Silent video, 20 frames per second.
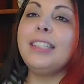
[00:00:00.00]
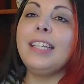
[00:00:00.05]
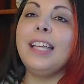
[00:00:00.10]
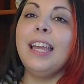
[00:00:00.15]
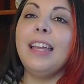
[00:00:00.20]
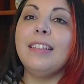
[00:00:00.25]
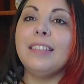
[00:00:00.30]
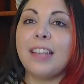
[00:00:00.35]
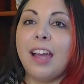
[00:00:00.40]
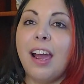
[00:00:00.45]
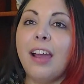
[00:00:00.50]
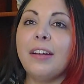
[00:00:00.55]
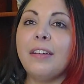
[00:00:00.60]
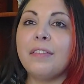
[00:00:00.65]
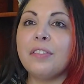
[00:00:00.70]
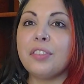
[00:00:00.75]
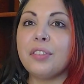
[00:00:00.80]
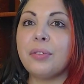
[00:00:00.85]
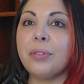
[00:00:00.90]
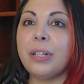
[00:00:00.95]
It's kind of
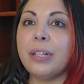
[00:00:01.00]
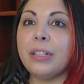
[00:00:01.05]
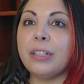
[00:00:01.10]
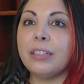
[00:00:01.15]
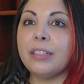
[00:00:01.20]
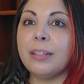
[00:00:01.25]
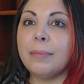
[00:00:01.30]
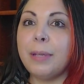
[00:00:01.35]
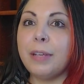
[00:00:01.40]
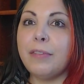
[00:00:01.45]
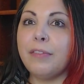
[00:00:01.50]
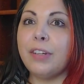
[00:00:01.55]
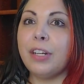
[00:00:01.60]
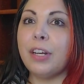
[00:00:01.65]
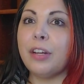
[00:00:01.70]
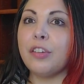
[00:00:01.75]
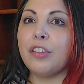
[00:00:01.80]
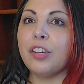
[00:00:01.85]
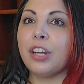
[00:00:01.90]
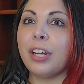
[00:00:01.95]
surreal to be
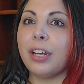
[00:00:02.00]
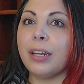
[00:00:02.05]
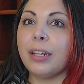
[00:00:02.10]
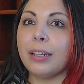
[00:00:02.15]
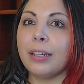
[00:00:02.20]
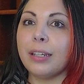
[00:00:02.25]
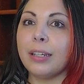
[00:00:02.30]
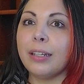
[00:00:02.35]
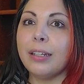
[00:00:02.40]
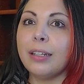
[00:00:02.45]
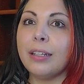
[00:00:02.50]
finishing